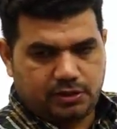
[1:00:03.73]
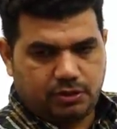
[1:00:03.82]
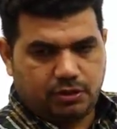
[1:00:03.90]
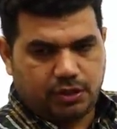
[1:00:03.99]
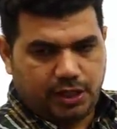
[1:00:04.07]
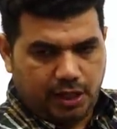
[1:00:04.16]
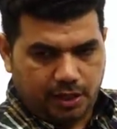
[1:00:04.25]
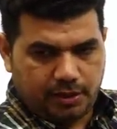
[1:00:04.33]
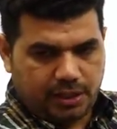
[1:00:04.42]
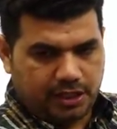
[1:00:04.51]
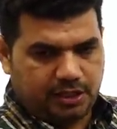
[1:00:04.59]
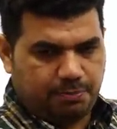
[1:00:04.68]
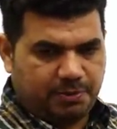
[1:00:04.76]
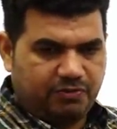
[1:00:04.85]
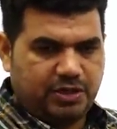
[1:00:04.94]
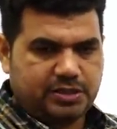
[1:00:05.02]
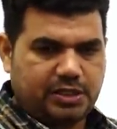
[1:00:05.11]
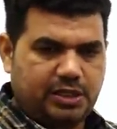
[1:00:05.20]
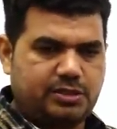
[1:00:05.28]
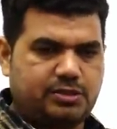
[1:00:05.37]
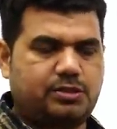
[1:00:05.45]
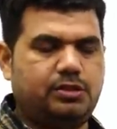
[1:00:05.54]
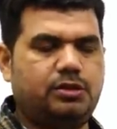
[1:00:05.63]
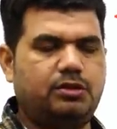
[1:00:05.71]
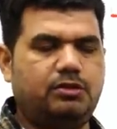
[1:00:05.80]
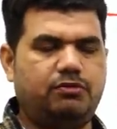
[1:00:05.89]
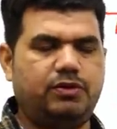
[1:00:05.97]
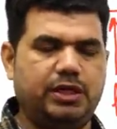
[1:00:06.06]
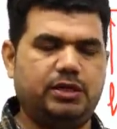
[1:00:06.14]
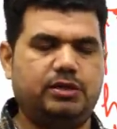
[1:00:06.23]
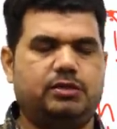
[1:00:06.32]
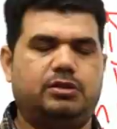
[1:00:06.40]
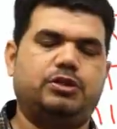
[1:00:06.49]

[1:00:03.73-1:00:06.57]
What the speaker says: Okay, in the previous case, well,